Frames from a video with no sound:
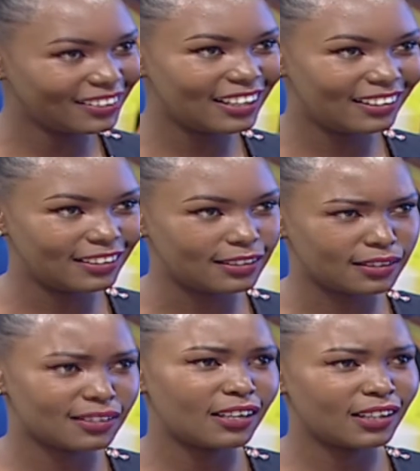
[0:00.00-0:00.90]
kidney
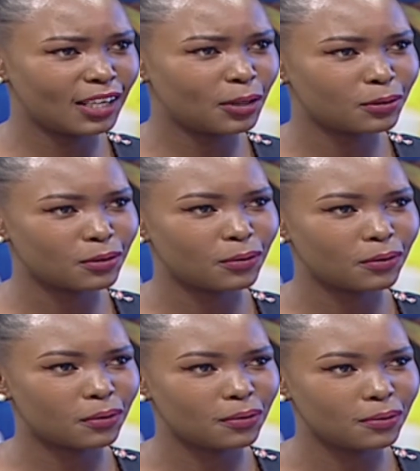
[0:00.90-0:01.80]
disease, can they also
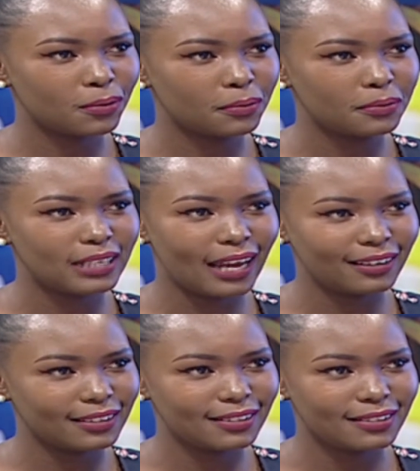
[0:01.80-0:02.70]
go through
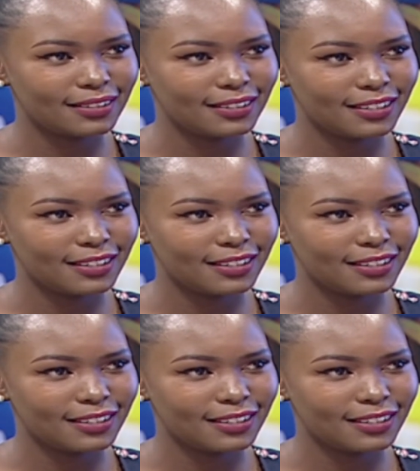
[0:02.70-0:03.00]
dialysis?